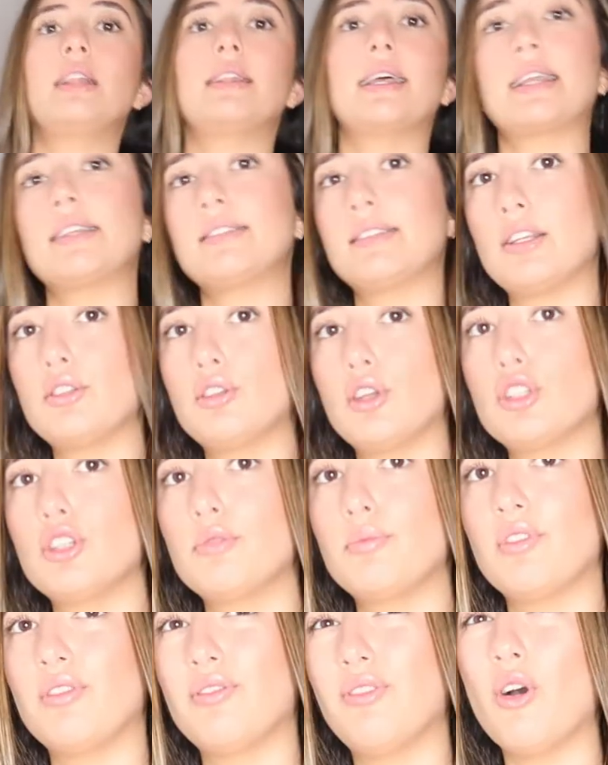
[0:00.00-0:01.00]
leggings I showed
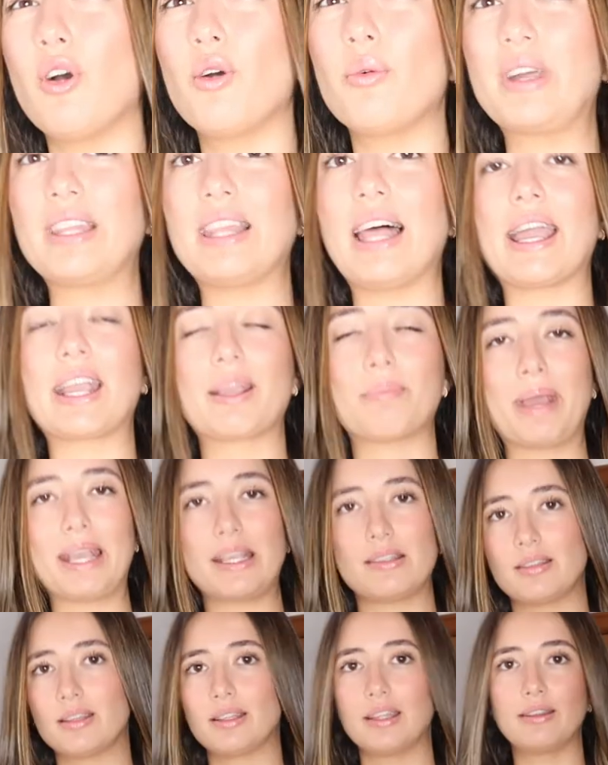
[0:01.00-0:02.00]
you before were like
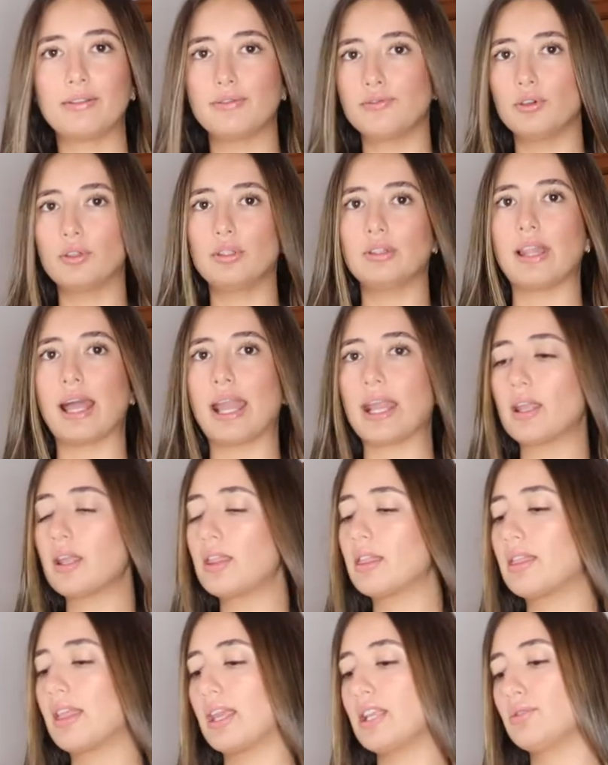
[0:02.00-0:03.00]
basically full
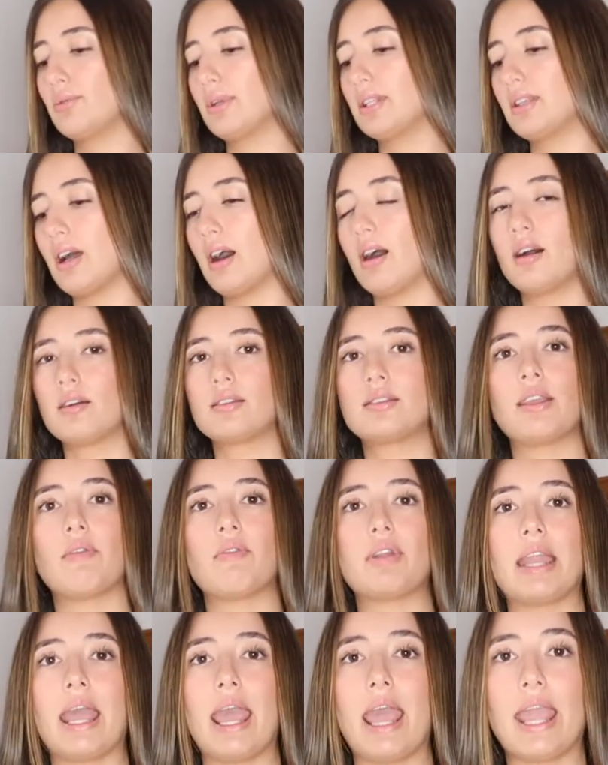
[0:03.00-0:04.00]
length. These ones are
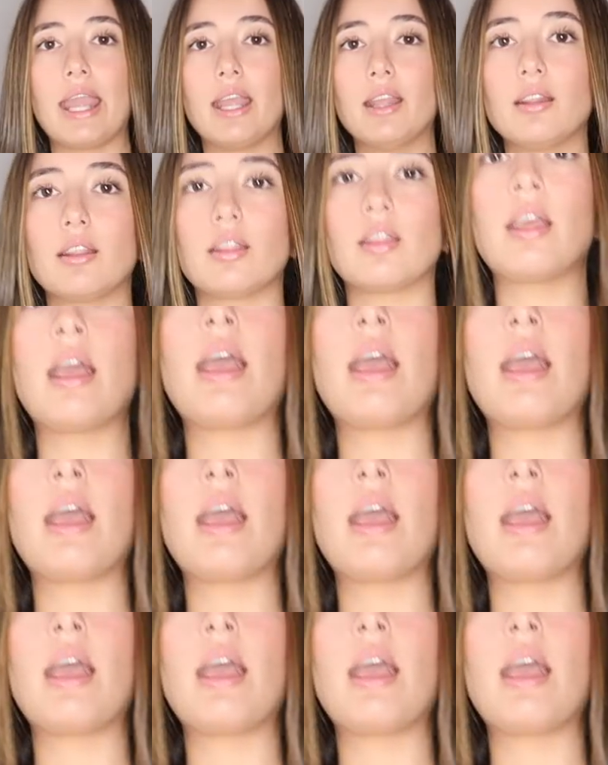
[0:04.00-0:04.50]
7/8,